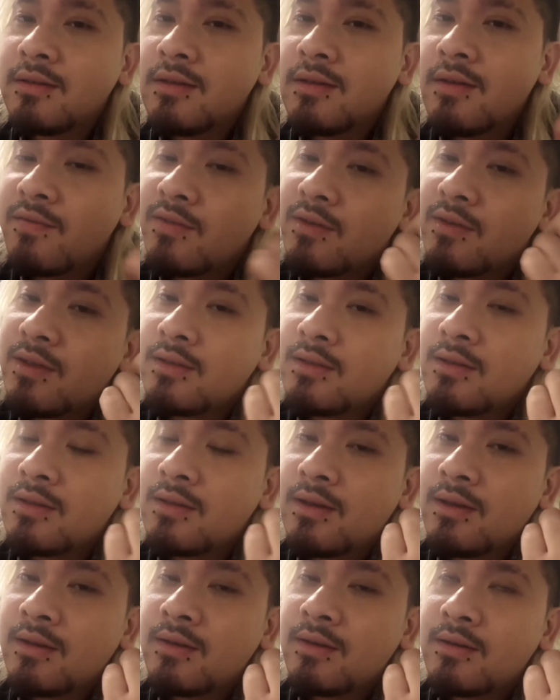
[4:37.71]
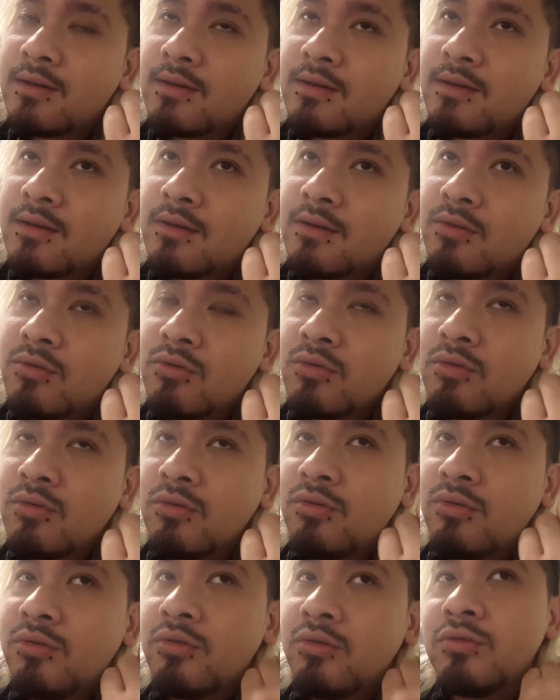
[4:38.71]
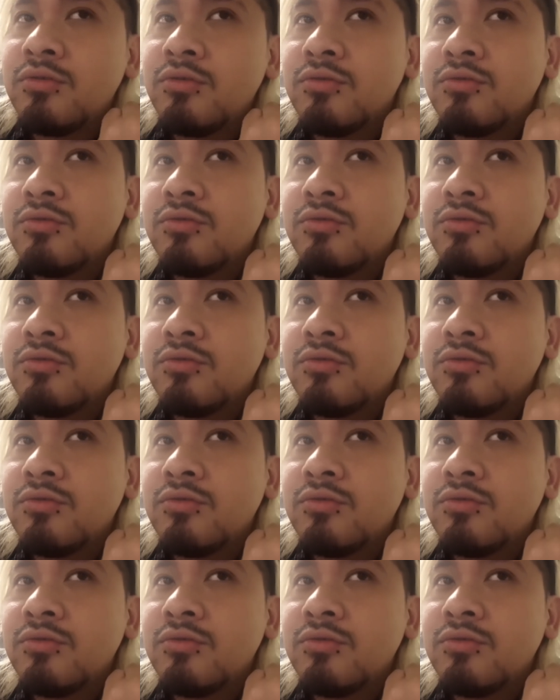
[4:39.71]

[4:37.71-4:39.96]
if you're into that, or